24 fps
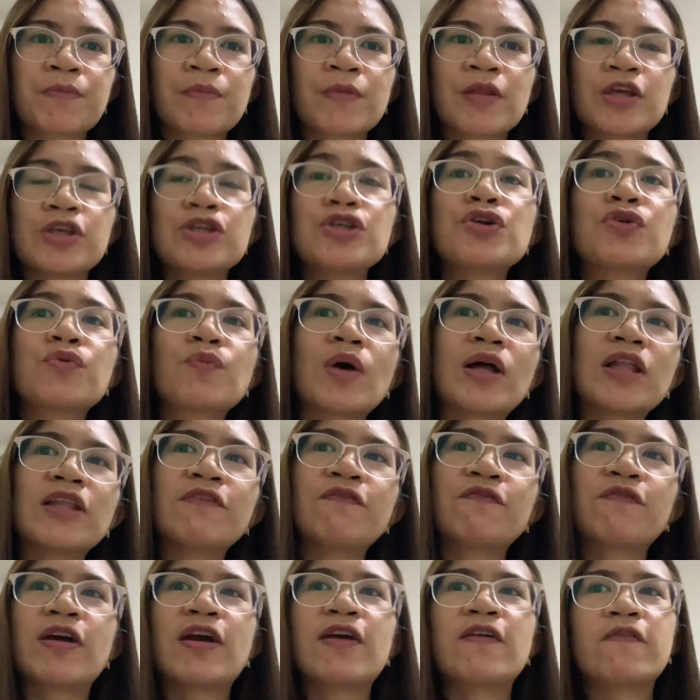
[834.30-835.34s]
you
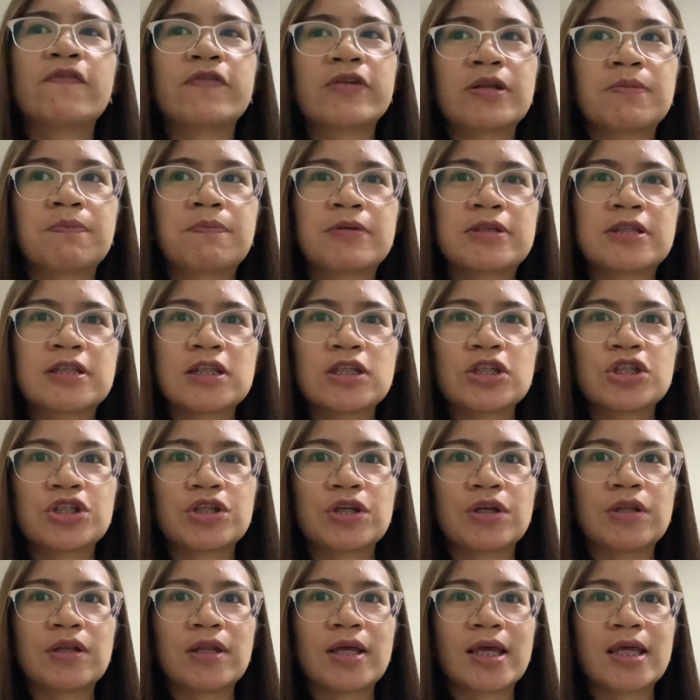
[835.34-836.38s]
qualify for the position.